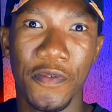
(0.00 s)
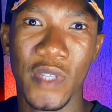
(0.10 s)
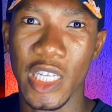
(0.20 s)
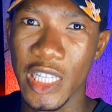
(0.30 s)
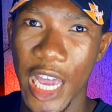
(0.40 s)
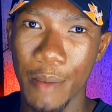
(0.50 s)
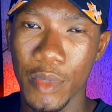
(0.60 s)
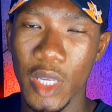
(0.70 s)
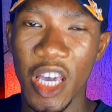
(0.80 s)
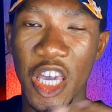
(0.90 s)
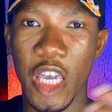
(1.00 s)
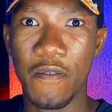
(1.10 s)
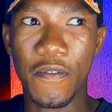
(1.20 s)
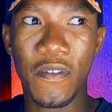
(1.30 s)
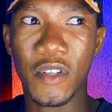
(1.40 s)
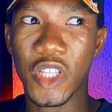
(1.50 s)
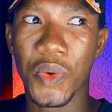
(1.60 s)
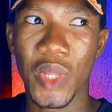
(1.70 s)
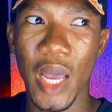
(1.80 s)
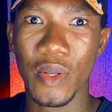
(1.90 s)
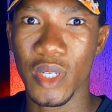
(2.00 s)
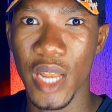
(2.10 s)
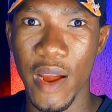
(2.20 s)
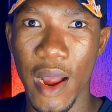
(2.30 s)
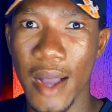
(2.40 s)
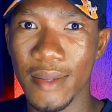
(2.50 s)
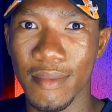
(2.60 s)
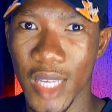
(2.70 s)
15 times if 3,000 naira